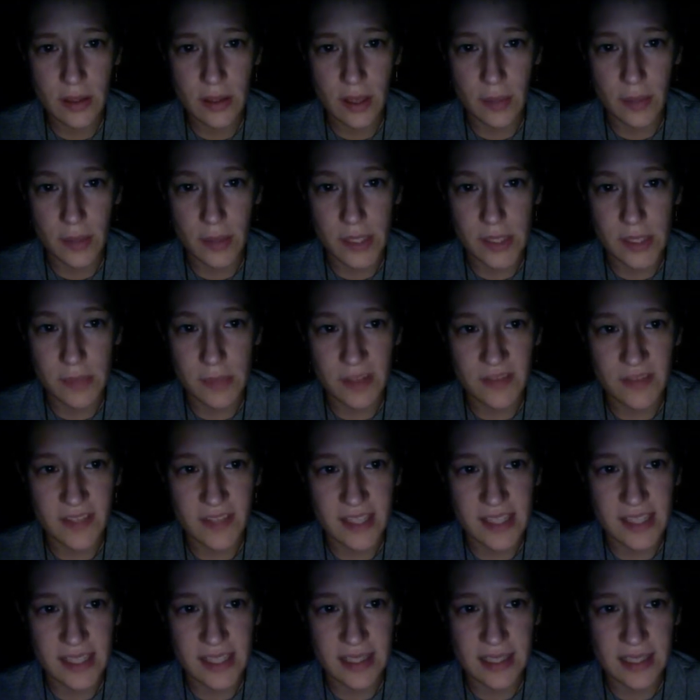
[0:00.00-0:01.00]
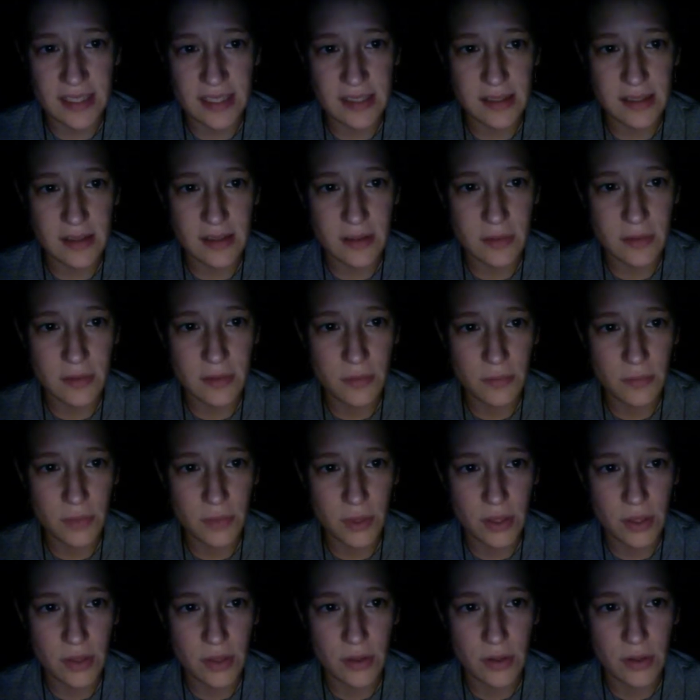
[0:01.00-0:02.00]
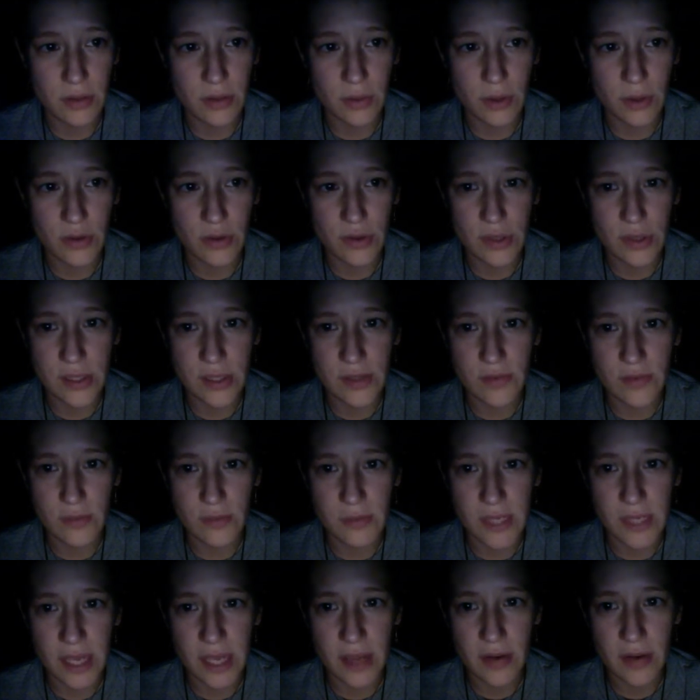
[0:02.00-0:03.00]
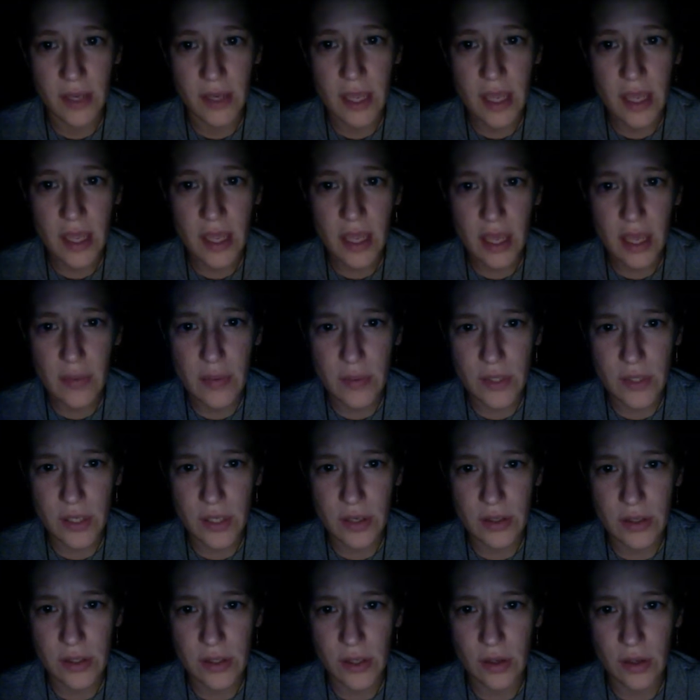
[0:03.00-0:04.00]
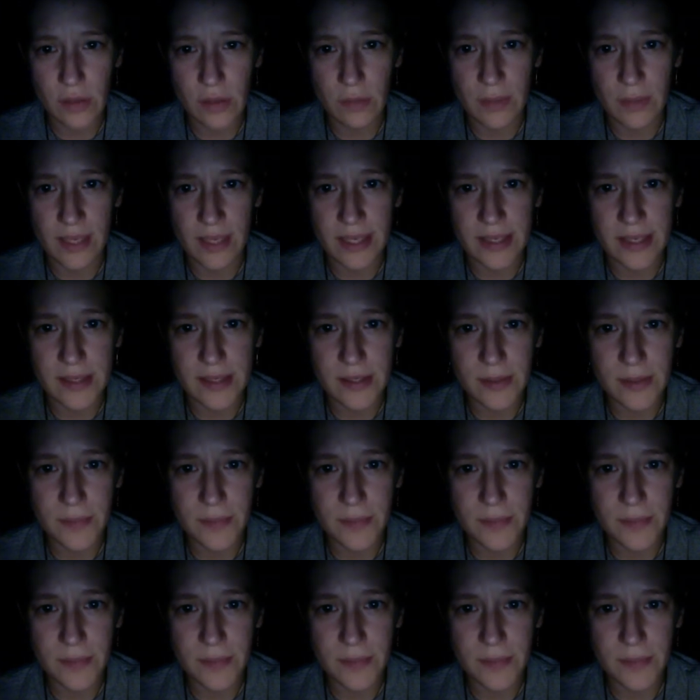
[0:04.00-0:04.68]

I went to my fencing lesson, procured groceries from town, and returned home late.